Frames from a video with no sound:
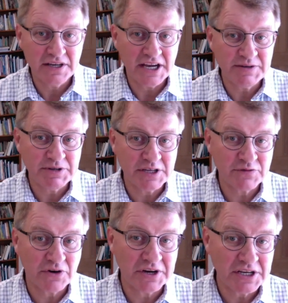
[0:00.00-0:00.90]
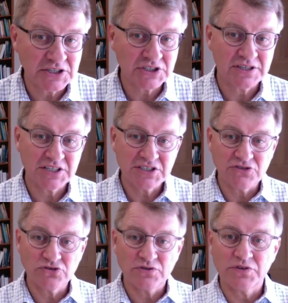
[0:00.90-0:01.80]
enemy they're fighting. So that's the
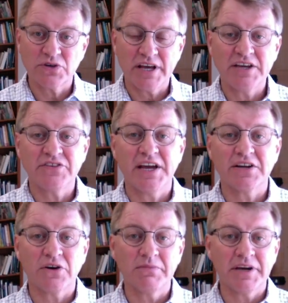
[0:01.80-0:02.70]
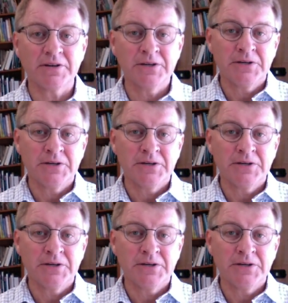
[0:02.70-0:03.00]
neutrophil hand-to-hand combat.